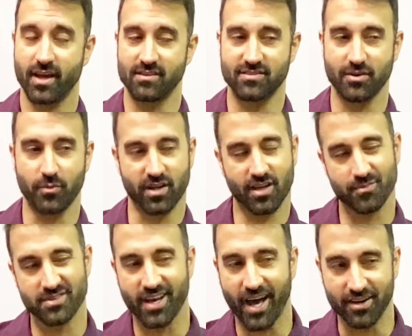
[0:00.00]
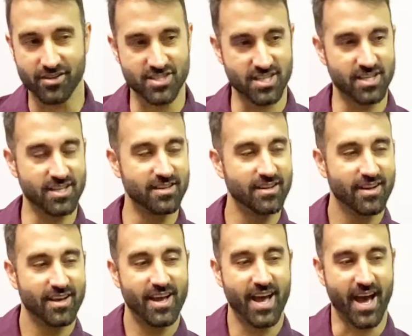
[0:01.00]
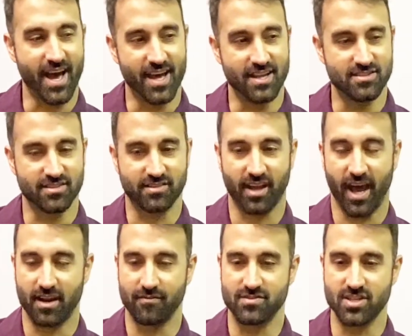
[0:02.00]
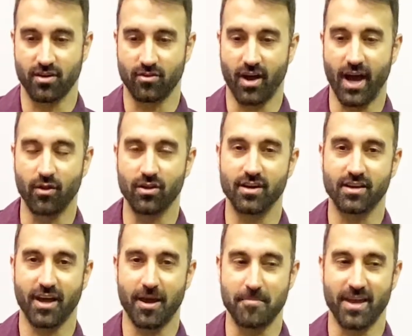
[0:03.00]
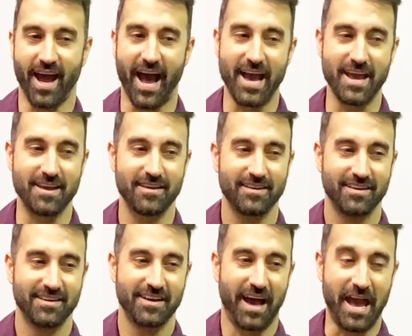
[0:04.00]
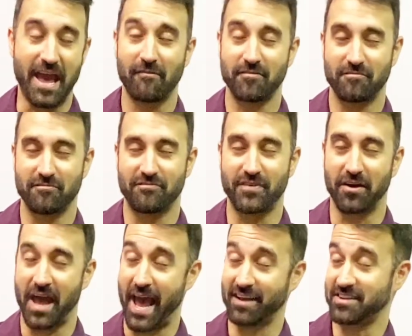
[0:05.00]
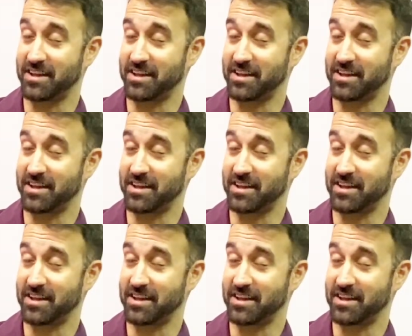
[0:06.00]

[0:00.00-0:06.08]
And so when it comes to energy and just kind of general outlook, I mean, I haven't felt as